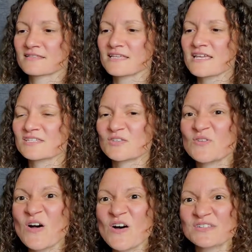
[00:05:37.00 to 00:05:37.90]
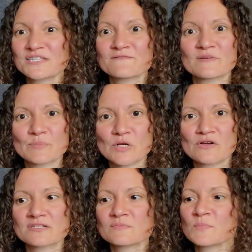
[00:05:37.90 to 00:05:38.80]
Yeah, so they're all different
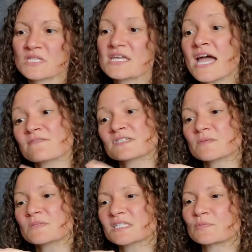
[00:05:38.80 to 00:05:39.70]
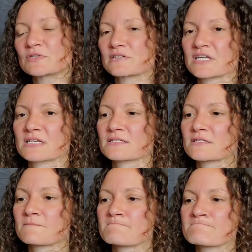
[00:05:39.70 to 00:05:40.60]
birds, but they have some similar things.
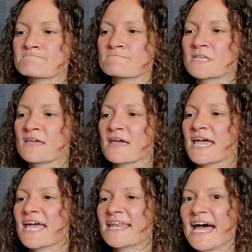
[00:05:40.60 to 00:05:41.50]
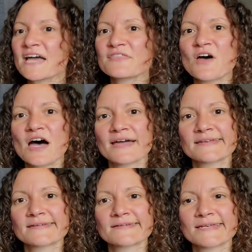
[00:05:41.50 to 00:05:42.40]
And I thought
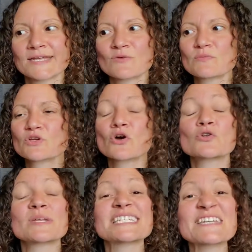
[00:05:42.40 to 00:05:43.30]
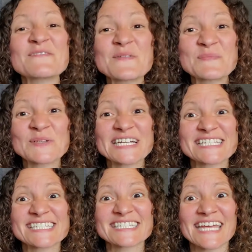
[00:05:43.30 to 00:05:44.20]
we would go to a different
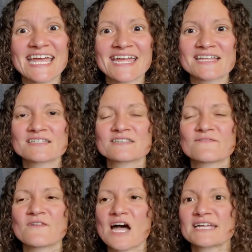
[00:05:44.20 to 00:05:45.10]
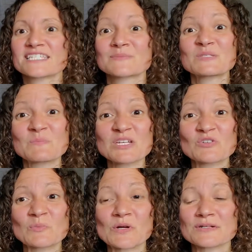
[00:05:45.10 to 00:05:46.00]
place today to find some
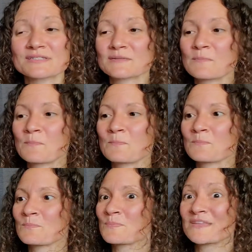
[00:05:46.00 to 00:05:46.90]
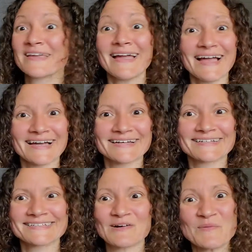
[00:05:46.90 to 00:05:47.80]
special birds. Yeah,
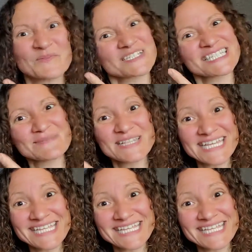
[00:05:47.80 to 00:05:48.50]
hopefully some of